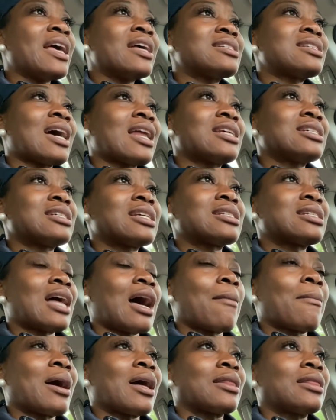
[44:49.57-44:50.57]
side is just
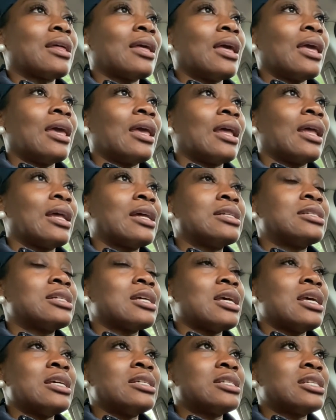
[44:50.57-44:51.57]
not my thing. It's
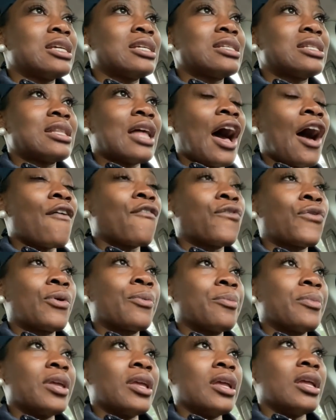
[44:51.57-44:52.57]
just, it's just not for
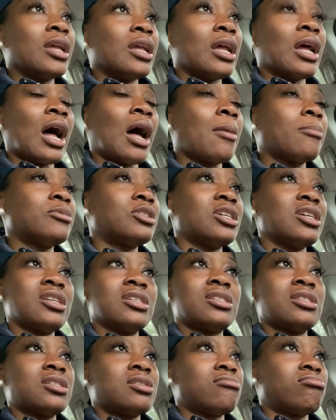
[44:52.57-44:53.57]
me. I'm
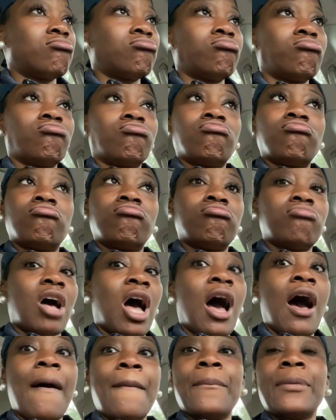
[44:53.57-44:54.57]
just
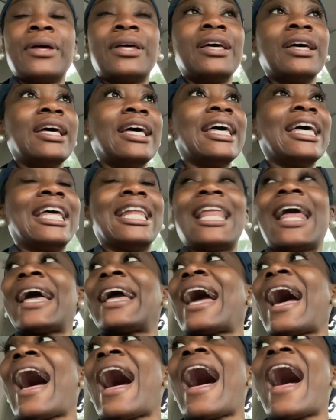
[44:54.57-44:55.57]
I'm good.
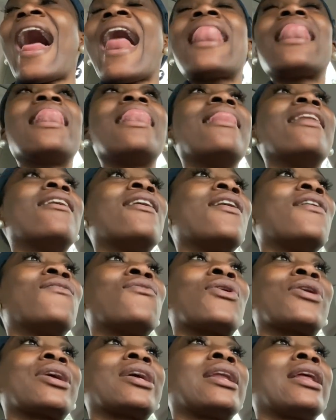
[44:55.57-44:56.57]
Like I love
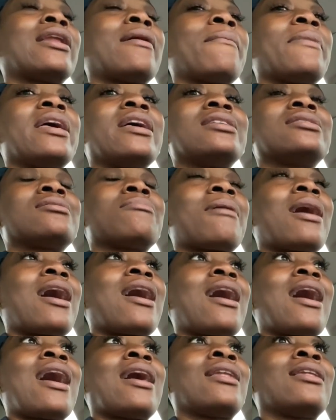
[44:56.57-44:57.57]
working in a med
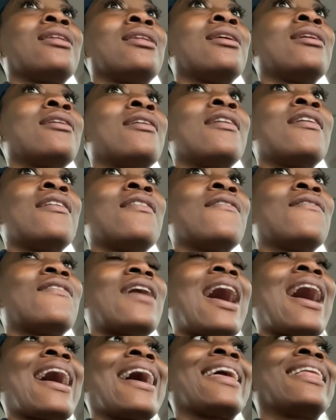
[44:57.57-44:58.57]
spa. I love,
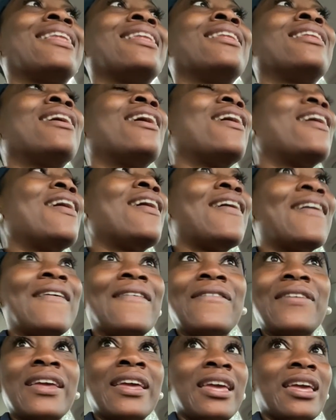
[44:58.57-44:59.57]
I
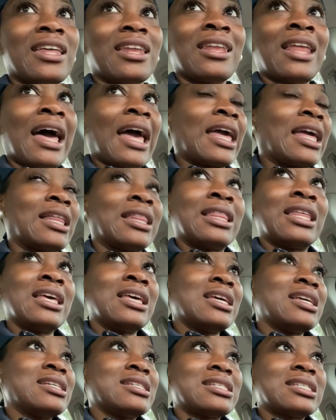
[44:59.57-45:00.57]
love it. Like
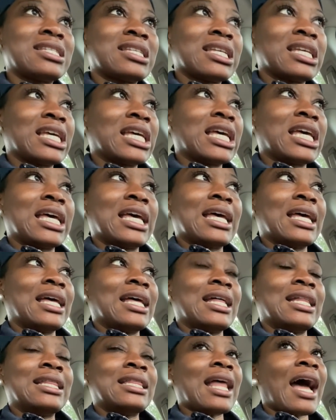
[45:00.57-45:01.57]
this,
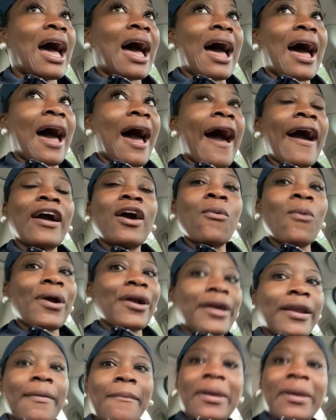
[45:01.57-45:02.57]
nah. I could work in a